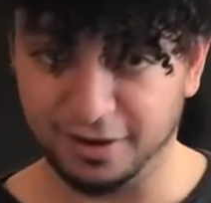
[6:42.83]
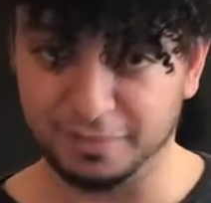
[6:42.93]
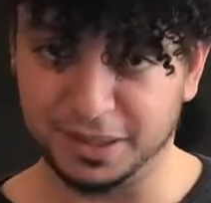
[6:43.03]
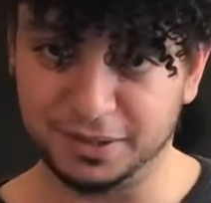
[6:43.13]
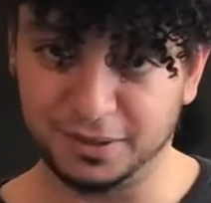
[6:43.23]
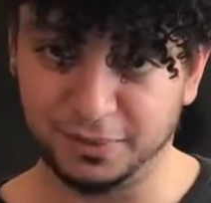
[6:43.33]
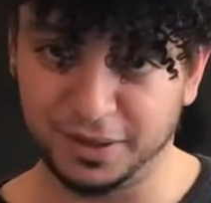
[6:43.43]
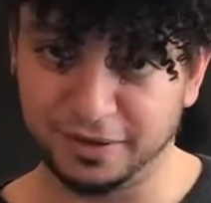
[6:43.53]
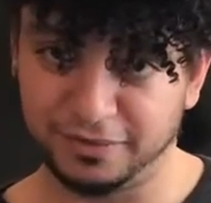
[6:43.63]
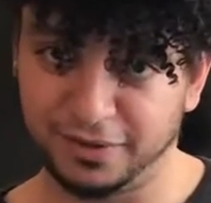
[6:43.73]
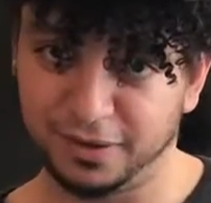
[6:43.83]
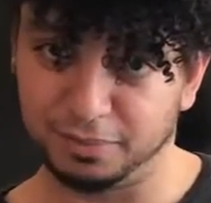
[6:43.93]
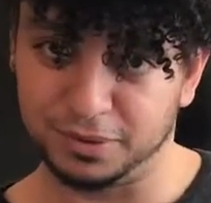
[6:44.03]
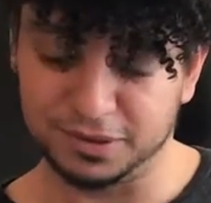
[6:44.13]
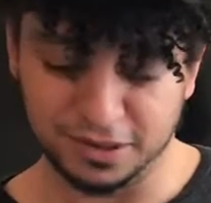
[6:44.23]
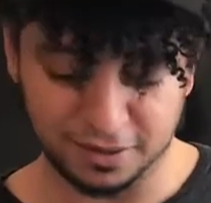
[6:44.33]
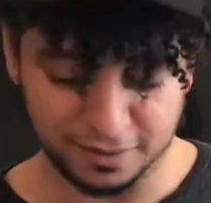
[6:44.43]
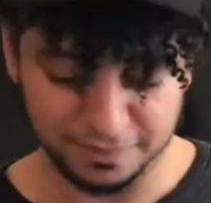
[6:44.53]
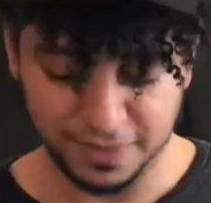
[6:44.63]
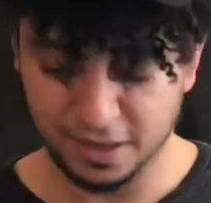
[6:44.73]
because you don't want to get fingerprints on
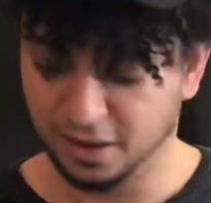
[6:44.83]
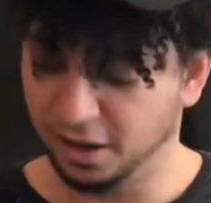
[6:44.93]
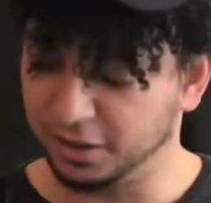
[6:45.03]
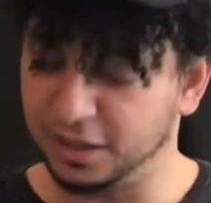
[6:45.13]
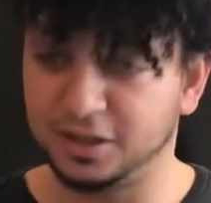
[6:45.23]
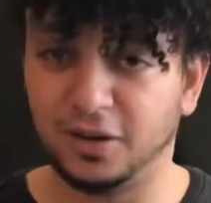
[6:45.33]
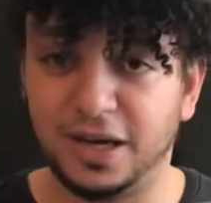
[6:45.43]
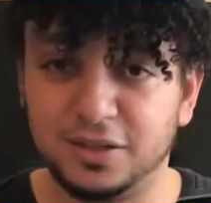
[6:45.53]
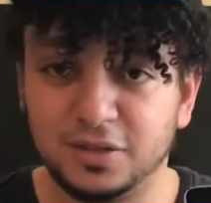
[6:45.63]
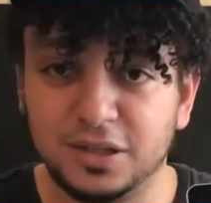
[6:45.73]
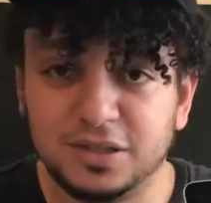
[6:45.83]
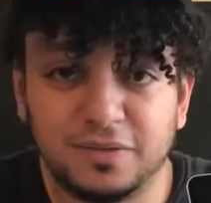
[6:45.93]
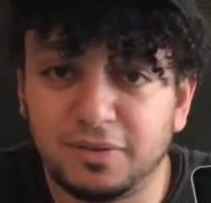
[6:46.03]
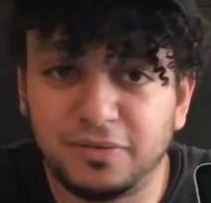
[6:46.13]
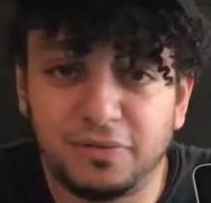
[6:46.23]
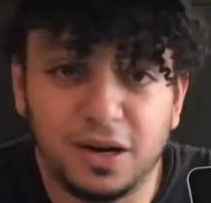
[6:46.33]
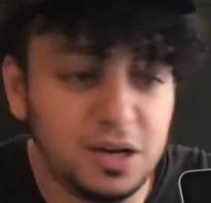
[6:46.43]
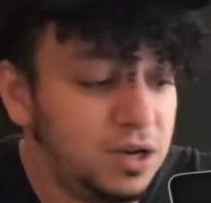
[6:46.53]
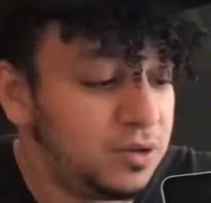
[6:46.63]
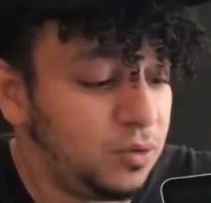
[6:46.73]
them. Okay, so as you can see from the front,
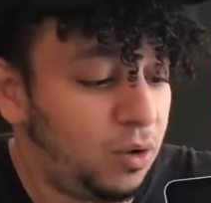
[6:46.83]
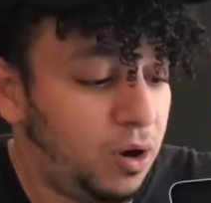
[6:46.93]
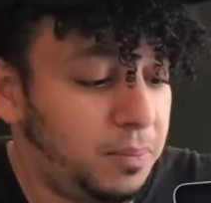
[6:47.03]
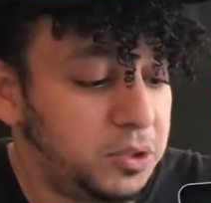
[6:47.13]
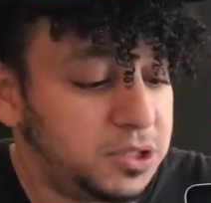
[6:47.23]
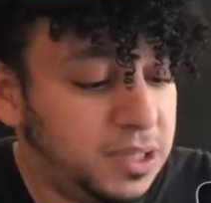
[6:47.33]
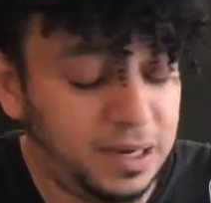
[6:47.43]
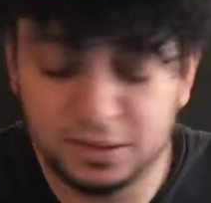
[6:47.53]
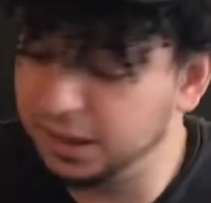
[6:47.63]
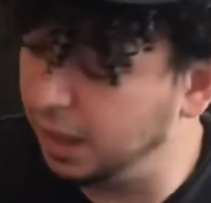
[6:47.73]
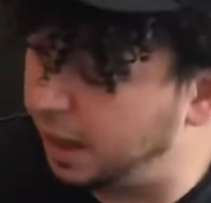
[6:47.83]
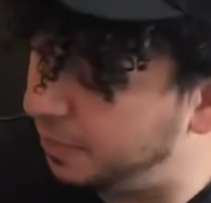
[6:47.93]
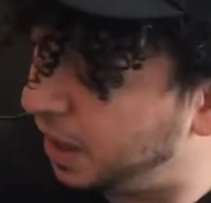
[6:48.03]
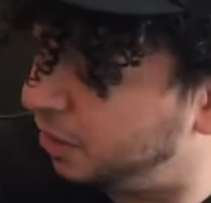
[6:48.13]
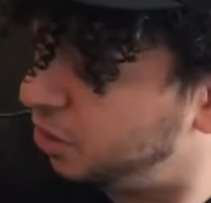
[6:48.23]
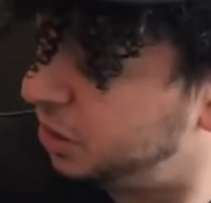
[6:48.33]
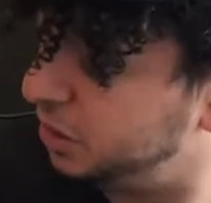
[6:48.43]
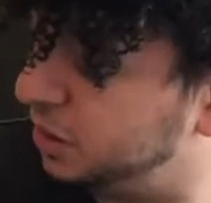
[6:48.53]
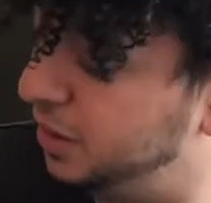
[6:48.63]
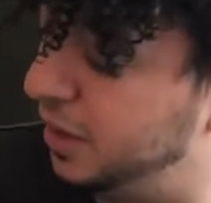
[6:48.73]
you almost can't tell. I mean, I know you can see the